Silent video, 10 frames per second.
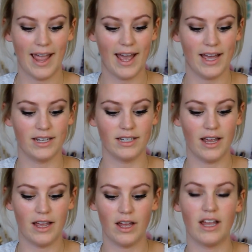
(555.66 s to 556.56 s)

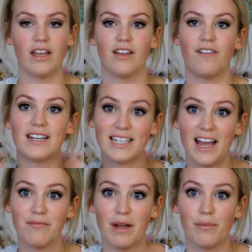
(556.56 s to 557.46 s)
And if I
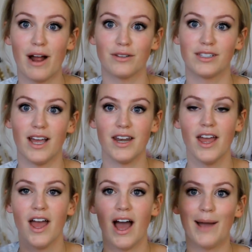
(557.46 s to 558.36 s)
didn't have my brows
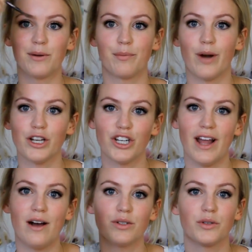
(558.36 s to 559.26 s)
done, I would brush
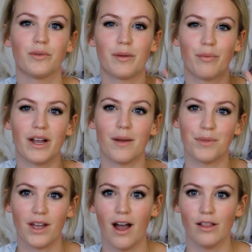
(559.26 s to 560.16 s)
it out to really break
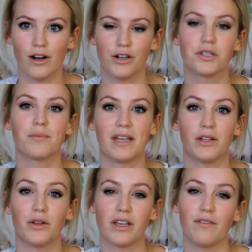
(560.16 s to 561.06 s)
up the color and just make
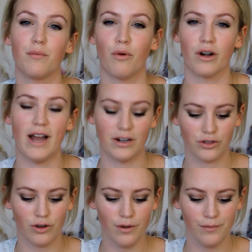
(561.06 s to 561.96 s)
it look even more
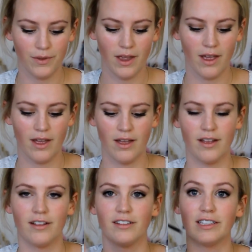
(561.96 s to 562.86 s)
natural.
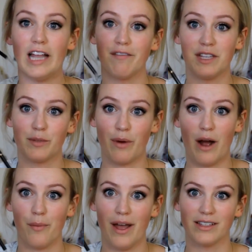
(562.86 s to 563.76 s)
Love this
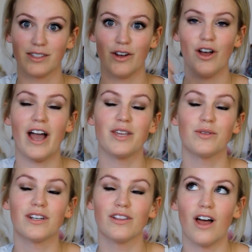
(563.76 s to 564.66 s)
brow pencil. I
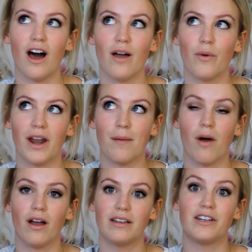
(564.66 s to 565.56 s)
use it a lot when
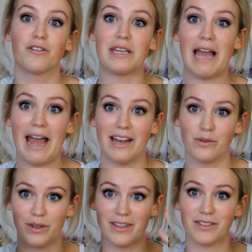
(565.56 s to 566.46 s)
I'm near the
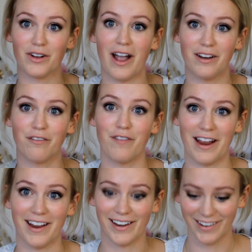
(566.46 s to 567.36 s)
end when these are kind of
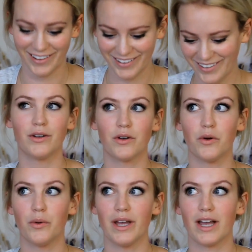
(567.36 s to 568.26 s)
fading. Little
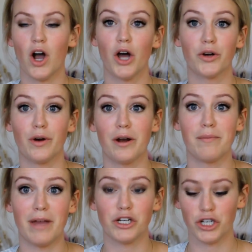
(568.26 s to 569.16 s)
quick
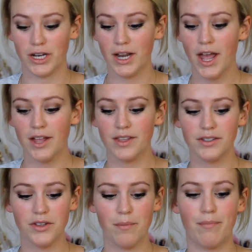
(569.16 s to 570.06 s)
honorary mention.
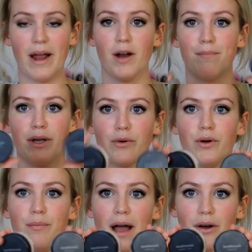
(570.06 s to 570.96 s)
These are the Bare
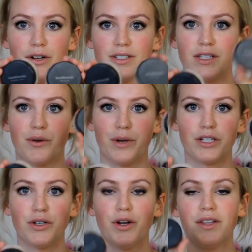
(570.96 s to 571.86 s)
Mineral powders, the
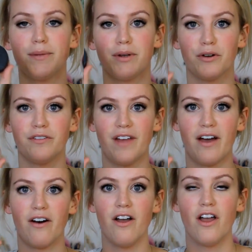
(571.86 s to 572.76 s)
original and the Mineral
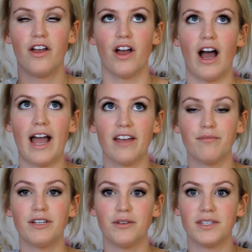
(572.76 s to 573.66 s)
Veil. I
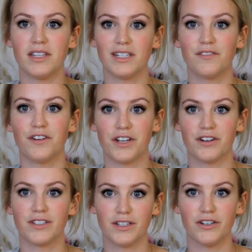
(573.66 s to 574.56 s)
have been using these for
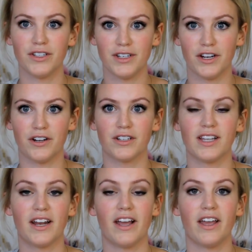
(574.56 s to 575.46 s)
years and years and
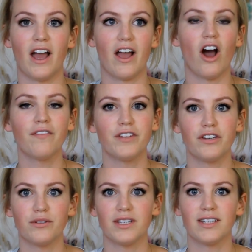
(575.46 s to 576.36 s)
years, and I
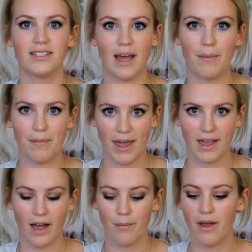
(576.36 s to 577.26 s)
often use it to set my
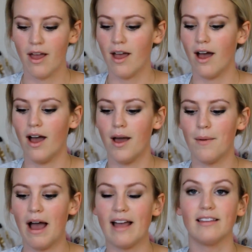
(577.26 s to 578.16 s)
makeup.
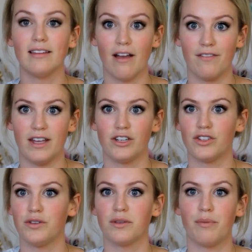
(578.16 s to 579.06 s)
I love it.
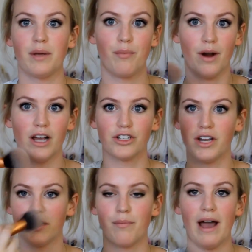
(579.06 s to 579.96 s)
Just use a big
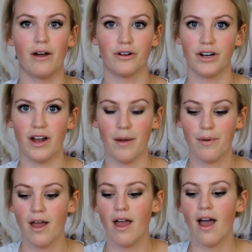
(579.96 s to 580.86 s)
brush and you powder it
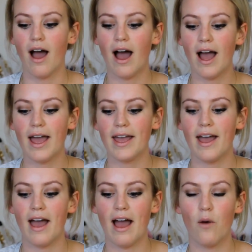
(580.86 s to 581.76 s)
up.
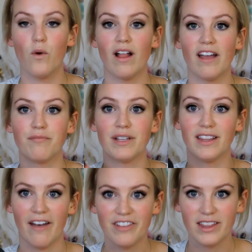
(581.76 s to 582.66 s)
While I've
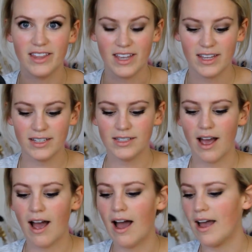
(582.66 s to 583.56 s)
been loving these,
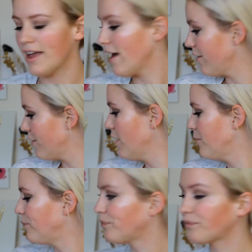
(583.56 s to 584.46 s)
I